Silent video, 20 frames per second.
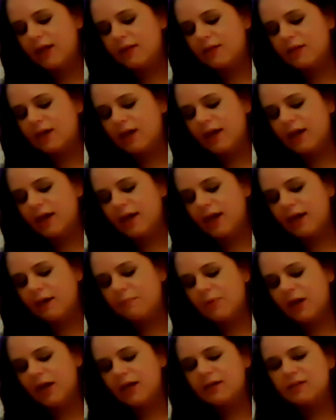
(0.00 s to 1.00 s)
and I
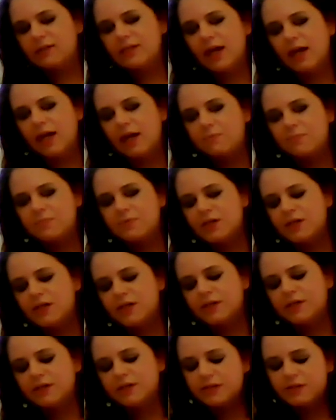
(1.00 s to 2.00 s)
might tape
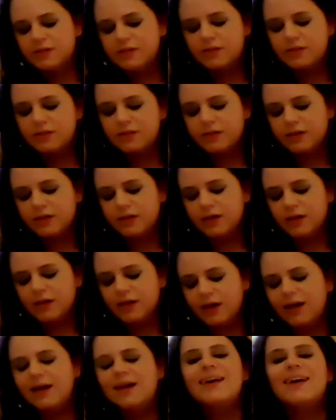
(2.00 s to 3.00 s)
this.
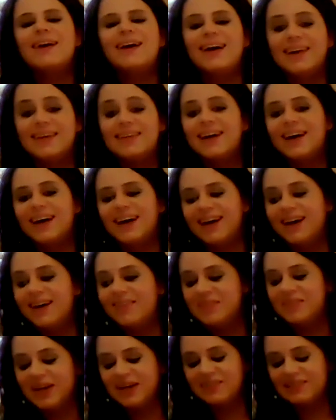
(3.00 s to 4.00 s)
Yeah,
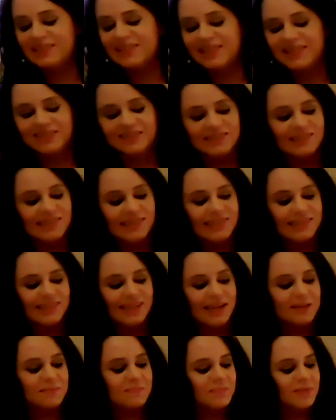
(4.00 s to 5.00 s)
I might literally
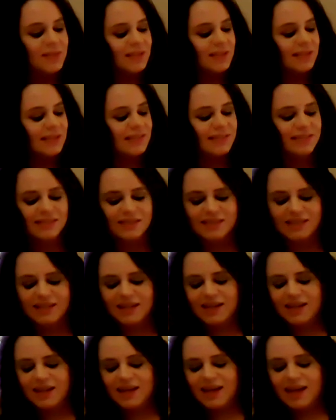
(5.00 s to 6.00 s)
tape this
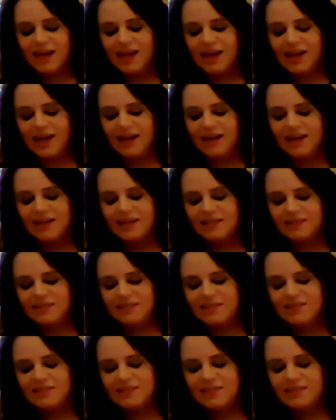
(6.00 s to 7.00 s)

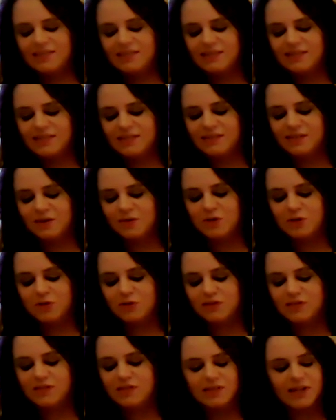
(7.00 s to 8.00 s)
and so
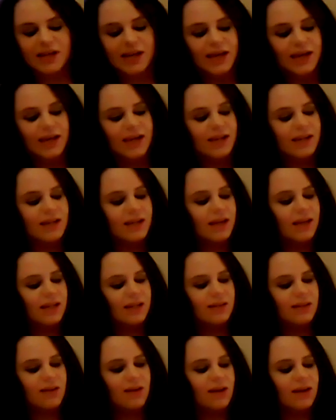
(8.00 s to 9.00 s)
it'll stay
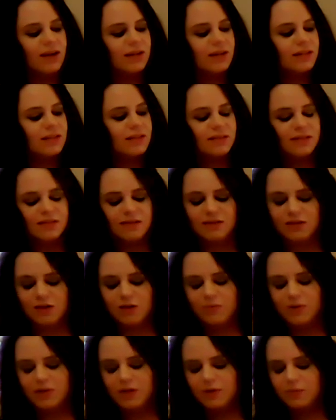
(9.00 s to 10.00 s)
and not
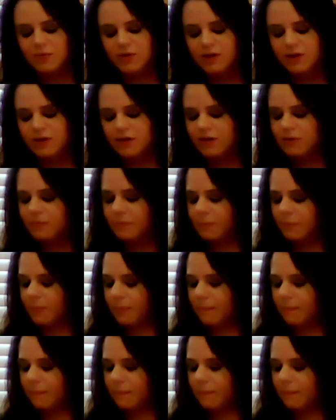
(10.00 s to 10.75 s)
go anywhere.